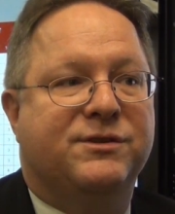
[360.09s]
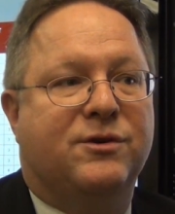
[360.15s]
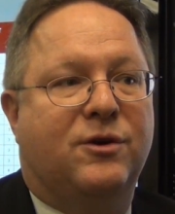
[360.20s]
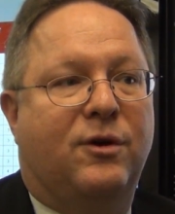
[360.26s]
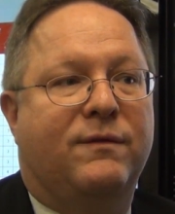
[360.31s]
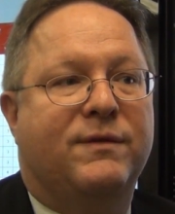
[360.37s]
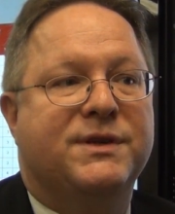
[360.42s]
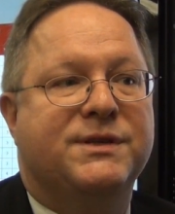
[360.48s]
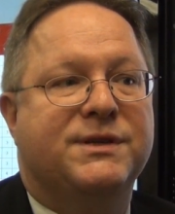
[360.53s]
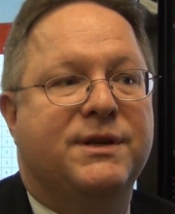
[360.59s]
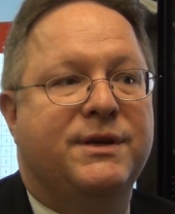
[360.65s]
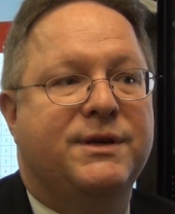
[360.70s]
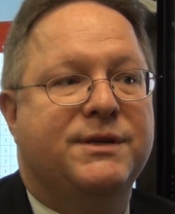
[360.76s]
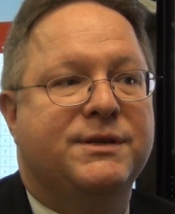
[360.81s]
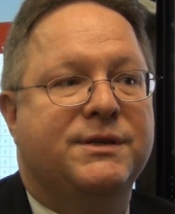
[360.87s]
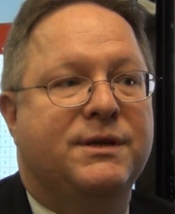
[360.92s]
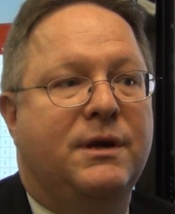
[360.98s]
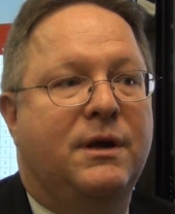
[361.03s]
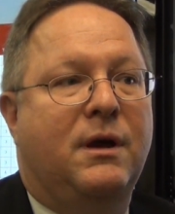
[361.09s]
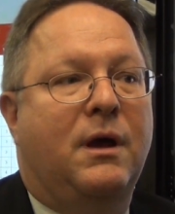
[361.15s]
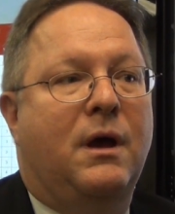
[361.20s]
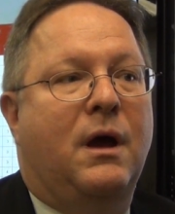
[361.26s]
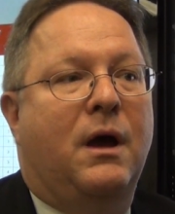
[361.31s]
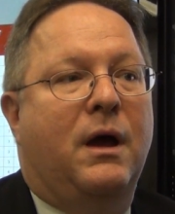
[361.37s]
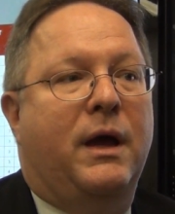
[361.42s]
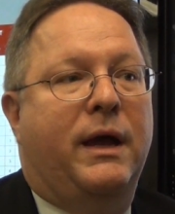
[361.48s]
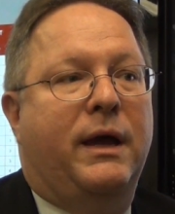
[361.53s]
services
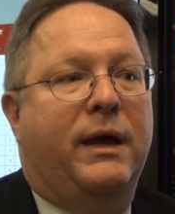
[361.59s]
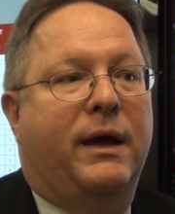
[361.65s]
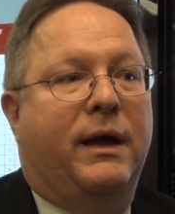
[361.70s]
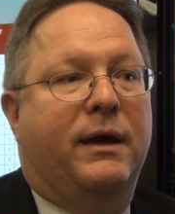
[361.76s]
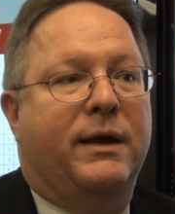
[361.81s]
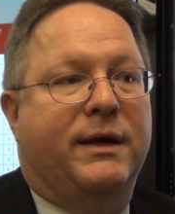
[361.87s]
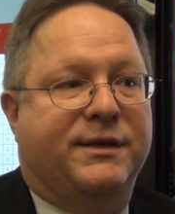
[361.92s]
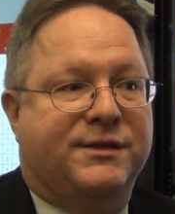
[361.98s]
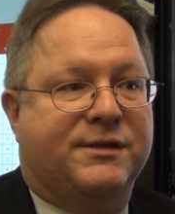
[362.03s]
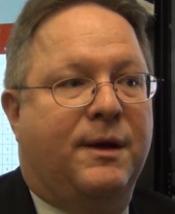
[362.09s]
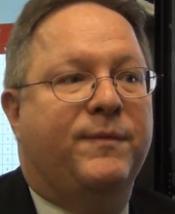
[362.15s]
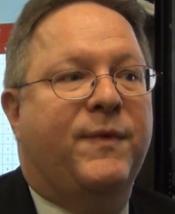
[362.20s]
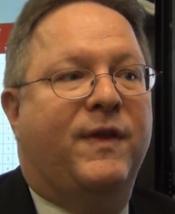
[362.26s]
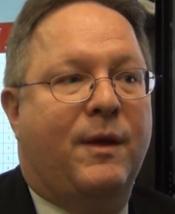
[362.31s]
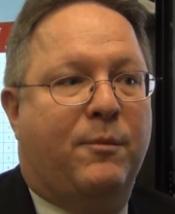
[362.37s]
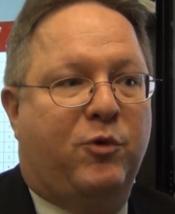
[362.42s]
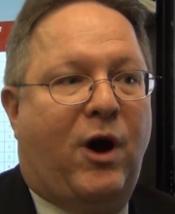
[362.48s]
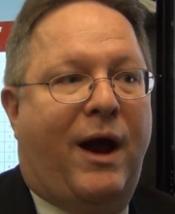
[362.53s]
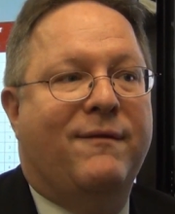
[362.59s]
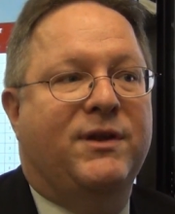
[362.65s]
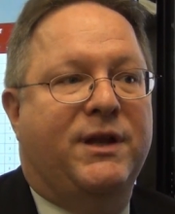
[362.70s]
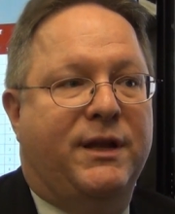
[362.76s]
is something that private